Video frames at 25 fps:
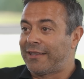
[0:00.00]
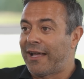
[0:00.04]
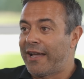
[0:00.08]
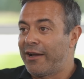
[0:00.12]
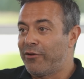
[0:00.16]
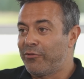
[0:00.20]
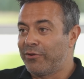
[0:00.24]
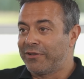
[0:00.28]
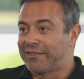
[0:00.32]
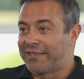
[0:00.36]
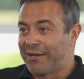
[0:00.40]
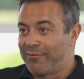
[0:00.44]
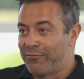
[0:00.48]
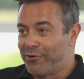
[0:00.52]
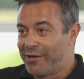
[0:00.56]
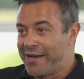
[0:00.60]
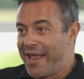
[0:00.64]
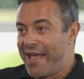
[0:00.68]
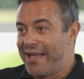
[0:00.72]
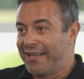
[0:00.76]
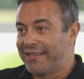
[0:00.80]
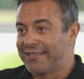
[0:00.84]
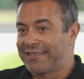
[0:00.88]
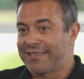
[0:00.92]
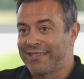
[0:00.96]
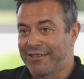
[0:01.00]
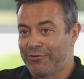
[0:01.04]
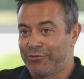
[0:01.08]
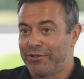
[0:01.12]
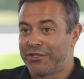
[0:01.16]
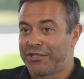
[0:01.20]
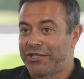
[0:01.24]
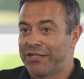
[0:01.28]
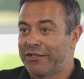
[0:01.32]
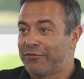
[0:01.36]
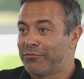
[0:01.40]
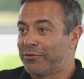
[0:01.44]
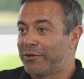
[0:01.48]
die with someone else,
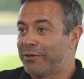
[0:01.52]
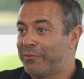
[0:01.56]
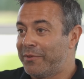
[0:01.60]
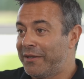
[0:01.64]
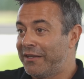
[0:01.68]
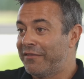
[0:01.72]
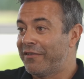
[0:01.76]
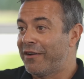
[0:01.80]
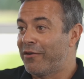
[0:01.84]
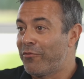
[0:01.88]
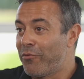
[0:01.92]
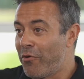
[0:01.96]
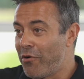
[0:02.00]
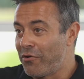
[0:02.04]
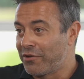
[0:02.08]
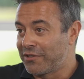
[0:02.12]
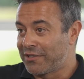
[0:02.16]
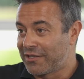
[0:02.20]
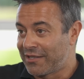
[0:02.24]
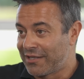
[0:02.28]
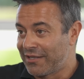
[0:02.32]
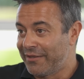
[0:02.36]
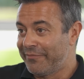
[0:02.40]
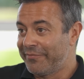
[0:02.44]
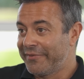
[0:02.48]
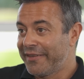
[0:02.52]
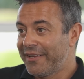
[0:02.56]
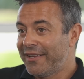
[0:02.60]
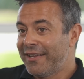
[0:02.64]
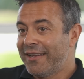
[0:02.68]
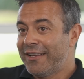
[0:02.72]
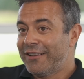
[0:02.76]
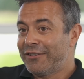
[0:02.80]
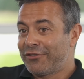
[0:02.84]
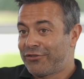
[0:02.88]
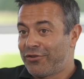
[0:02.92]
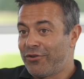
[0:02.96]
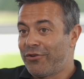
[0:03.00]
which it would be even worse.
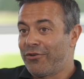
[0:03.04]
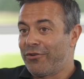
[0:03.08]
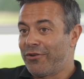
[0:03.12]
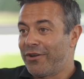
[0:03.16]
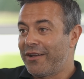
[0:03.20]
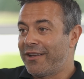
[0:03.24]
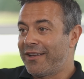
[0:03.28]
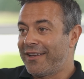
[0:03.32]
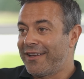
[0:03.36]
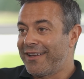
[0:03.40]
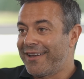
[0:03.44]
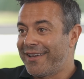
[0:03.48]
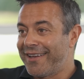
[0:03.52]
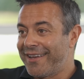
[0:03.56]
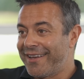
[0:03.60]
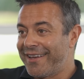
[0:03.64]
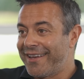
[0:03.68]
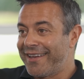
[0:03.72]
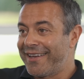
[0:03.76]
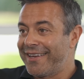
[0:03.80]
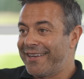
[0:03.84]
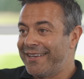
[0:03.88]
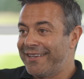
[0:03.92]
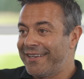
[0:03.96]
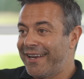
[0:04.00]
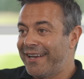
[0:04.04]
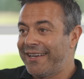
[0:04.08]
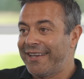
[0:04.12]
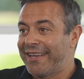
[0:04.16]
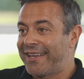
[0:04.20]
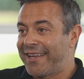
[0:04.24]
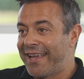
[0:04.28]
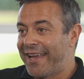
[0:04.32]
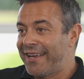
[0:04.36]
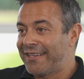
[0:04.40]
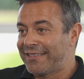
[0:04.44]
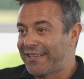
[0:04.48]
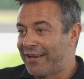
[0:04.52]
So in any
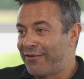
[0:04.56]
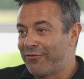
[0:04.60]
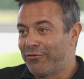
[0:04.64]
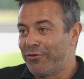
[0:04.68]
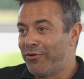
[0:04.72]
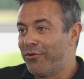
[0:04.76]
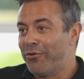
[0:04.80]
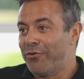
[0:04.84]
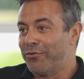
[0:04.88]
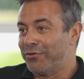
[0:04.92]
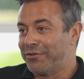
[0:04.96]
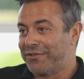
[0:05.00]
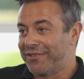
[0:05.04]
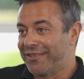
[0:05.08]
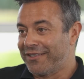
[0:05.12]
case, I will lose.